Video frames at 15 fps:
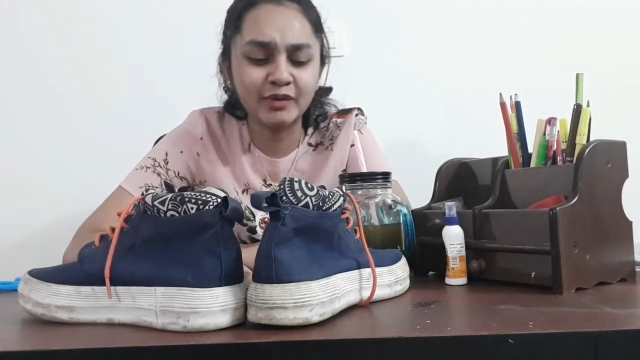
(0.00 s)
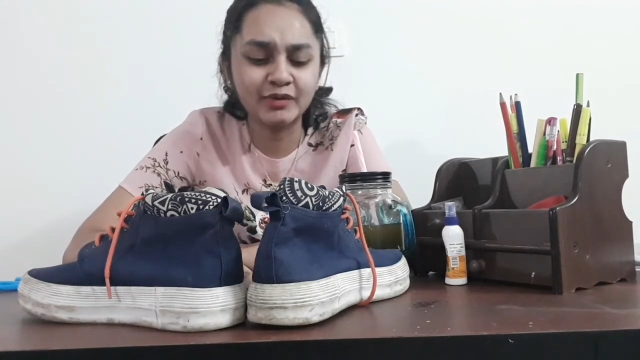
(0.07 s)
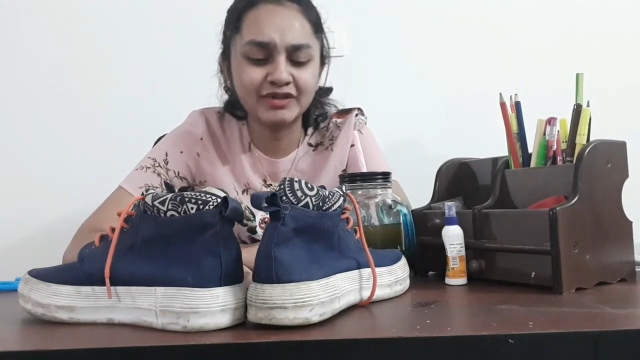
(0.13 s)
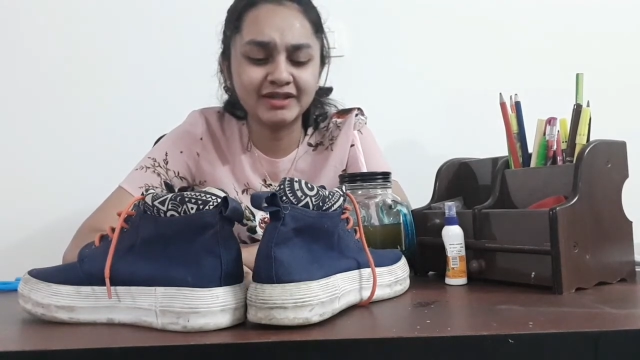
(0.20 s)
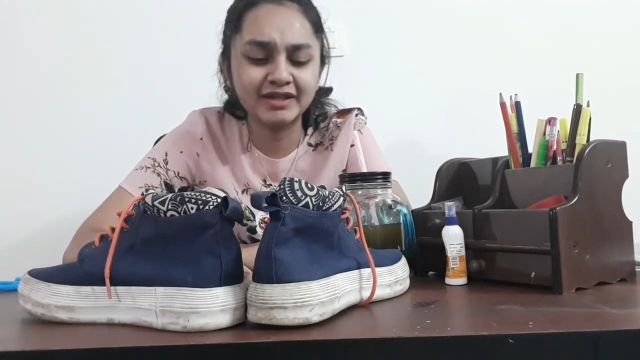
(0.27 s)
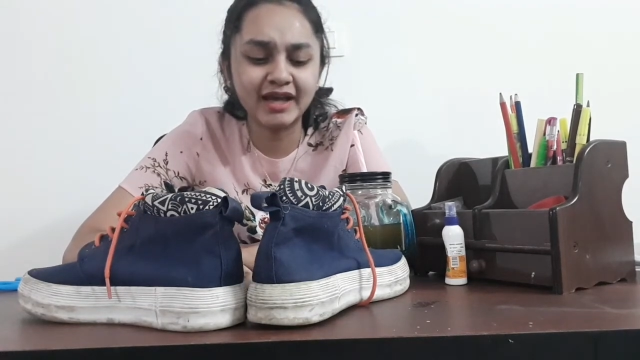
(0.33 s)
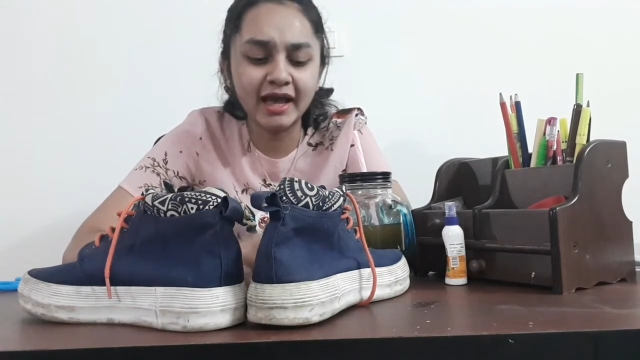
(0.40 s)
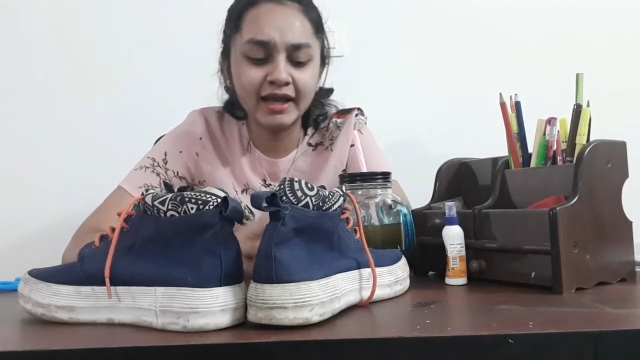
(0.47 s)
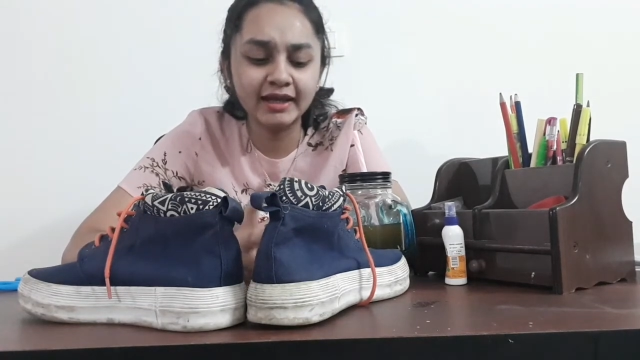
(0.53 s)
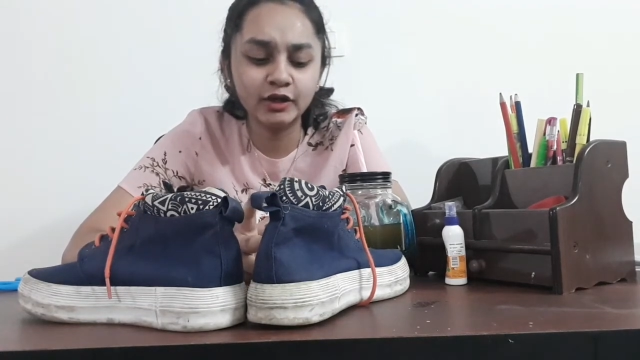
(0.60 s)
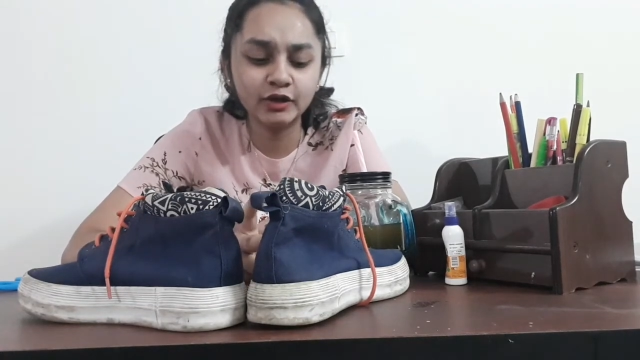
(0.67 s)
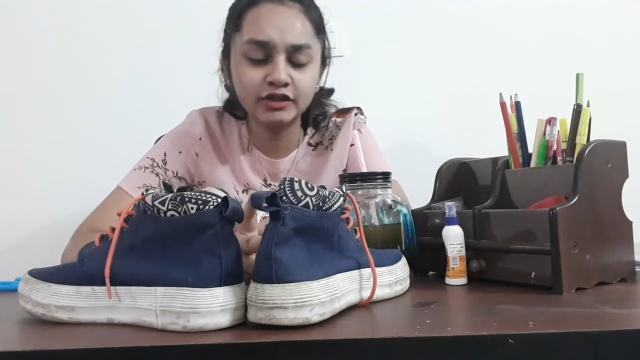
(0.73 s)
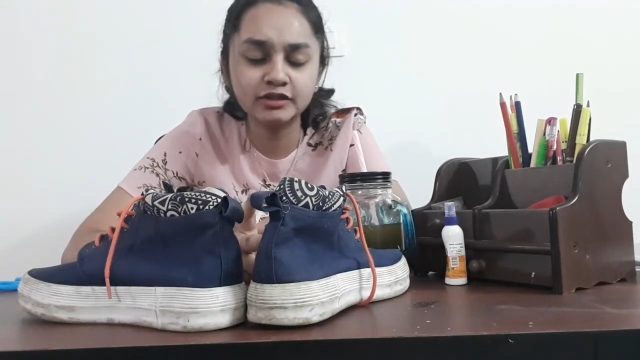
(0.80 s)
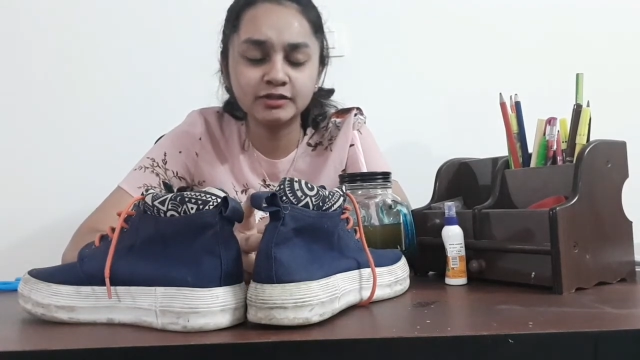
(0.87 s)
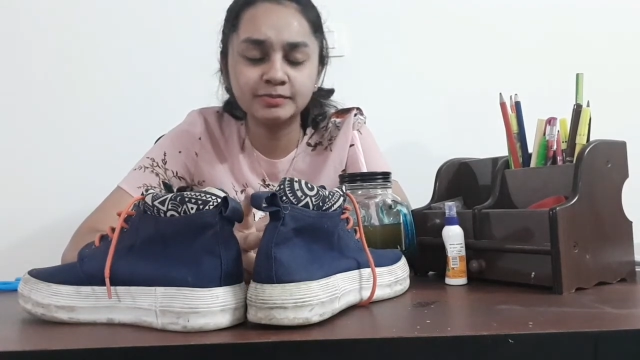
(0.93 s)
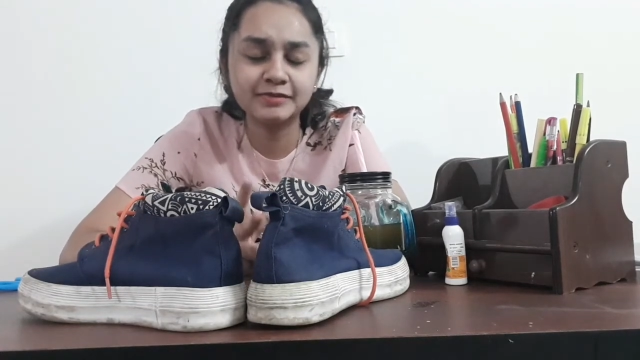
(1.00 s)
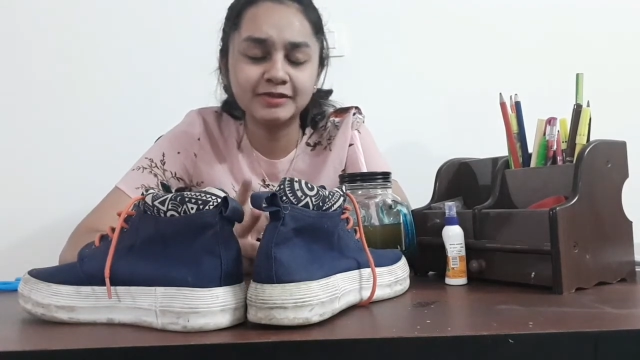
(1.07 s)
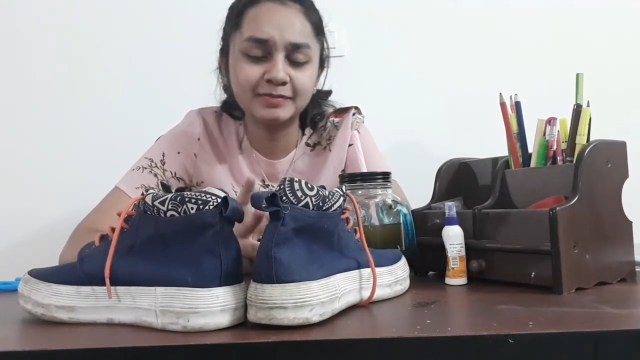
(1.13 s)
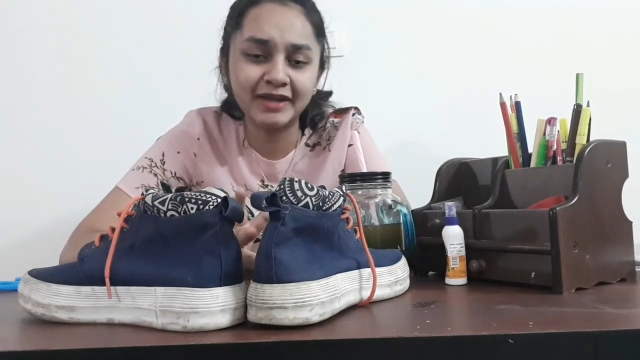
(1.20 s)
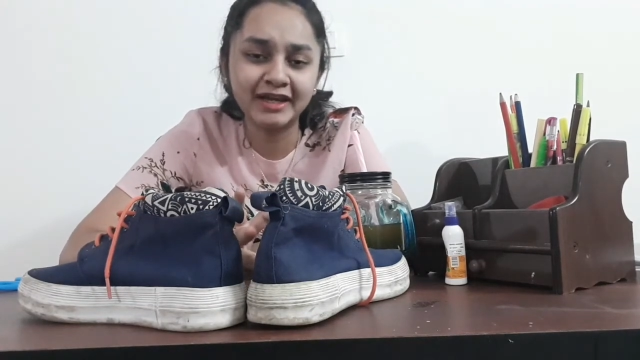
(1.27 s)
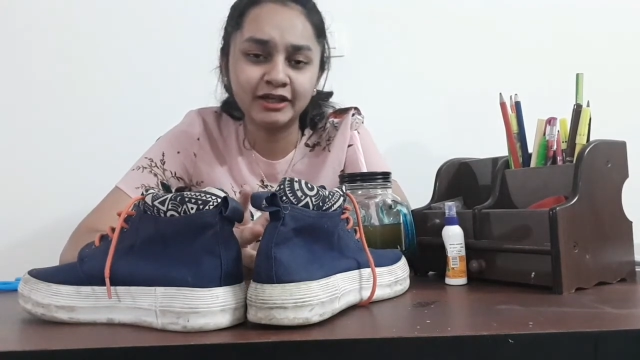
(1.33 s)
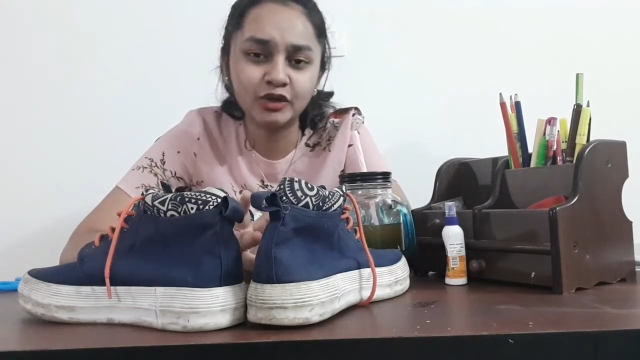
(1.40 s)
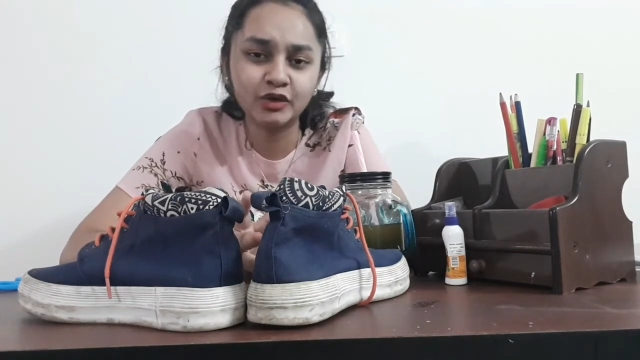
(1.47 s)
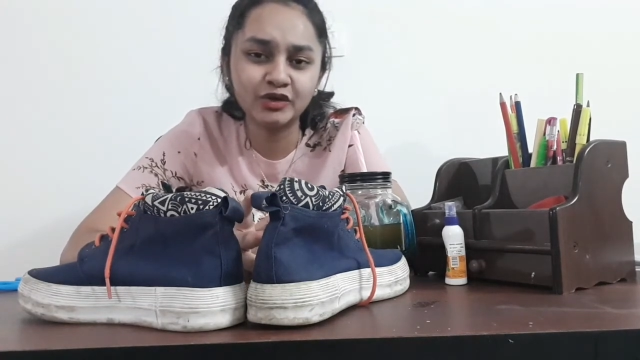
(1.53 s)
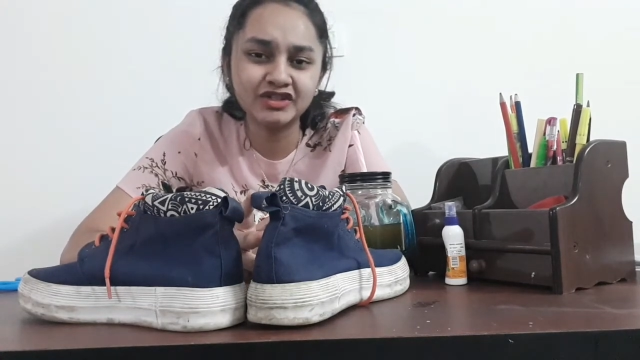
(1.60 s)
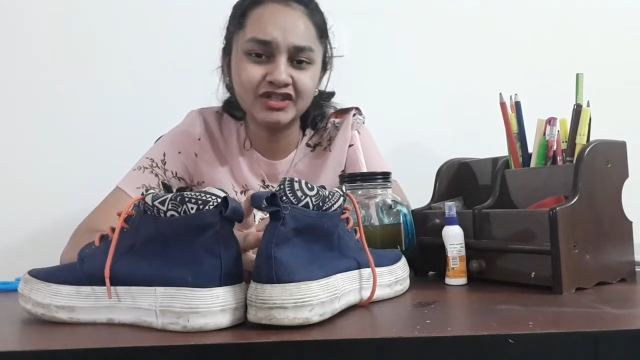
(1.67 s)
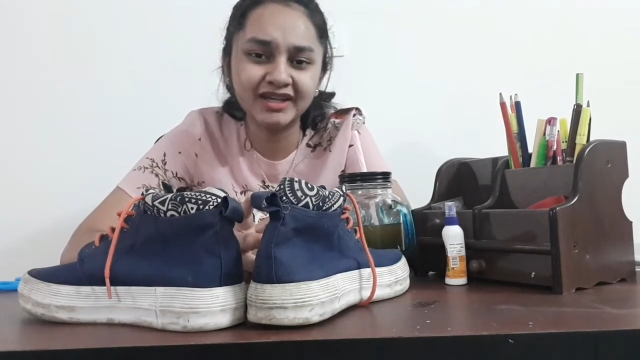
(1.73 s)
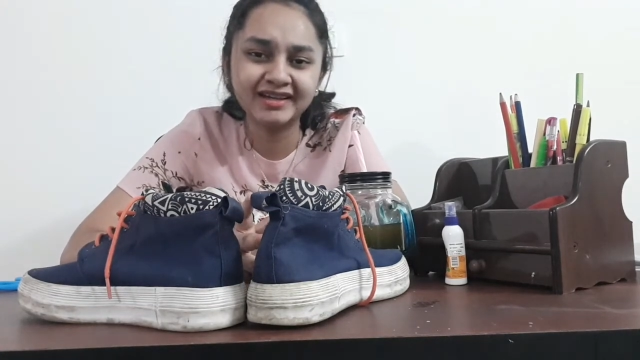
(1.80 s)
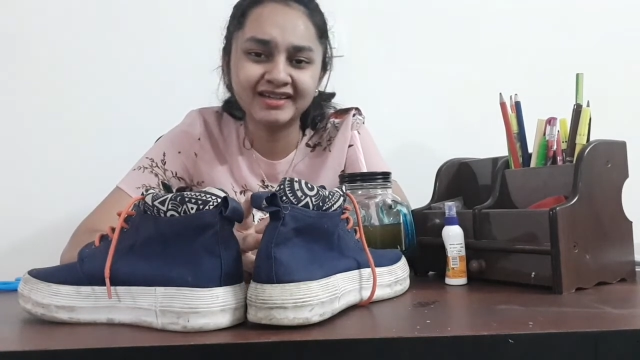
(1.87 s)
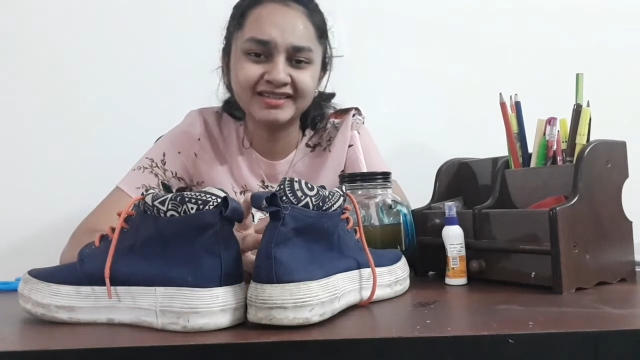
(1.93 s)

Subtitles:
How is he? I couldn't speak to Gucci